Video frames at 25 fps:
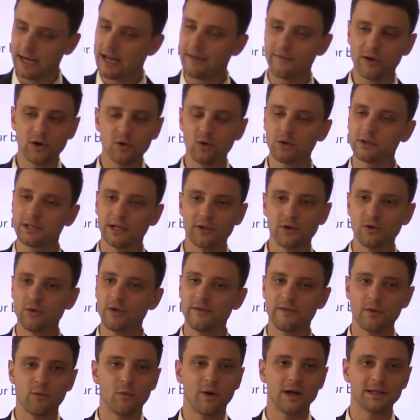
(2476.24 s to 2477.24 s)
I never looked at
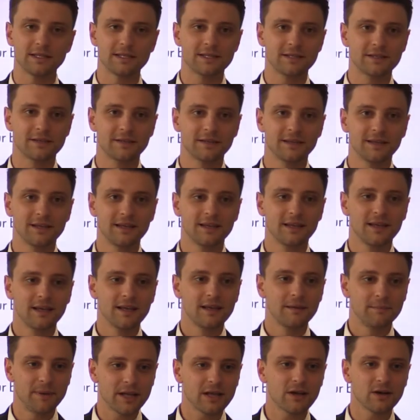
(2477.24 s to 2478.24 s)
you even once.
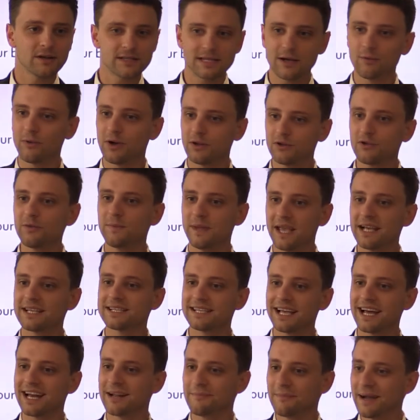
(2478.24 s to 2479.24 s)
Because I want to
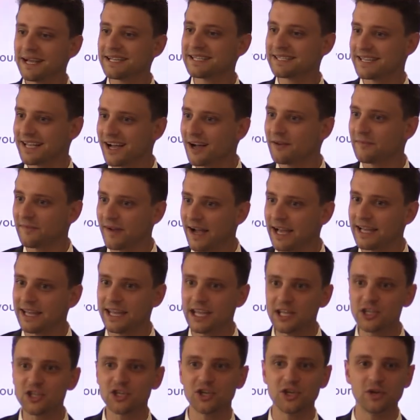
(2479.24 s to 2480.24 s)
be excited myself.
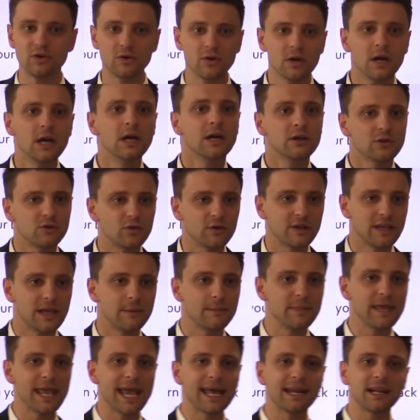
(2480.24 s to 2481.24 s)
I need you to
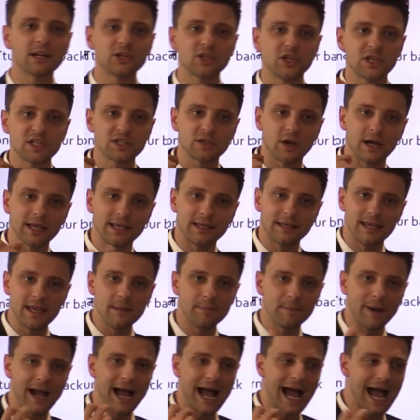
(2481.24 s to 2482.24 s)
give me energy. So I
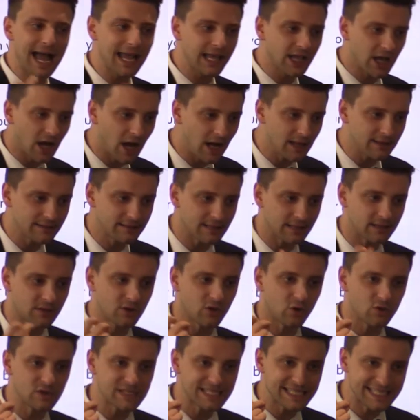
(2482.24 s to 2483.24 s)
keep eye
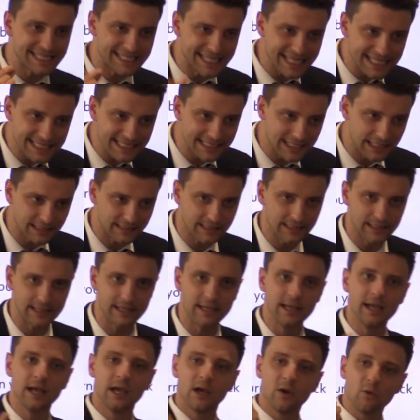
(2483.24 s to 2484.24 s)
contact
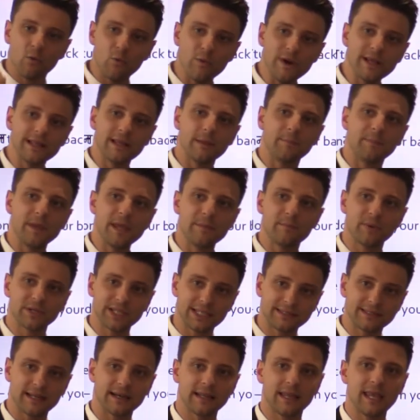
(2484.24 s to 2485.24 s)
consistently with the
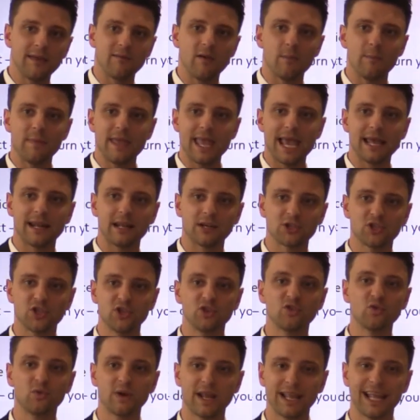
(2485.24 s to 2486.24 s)
people that are giving me
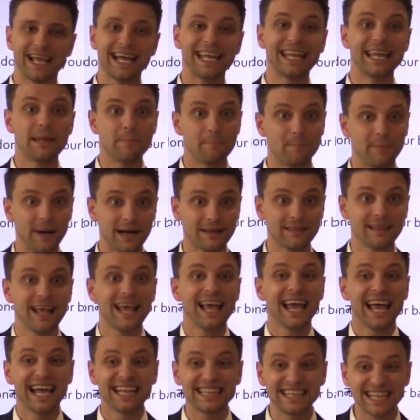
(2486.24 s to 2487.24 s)
energy during an
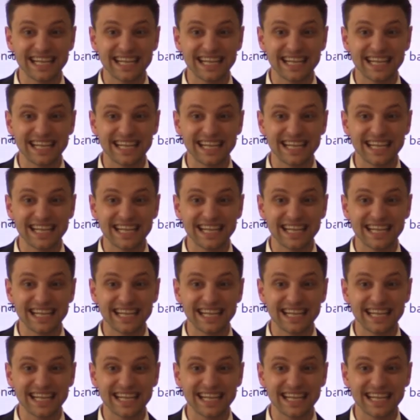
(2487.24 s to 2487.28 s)
impact.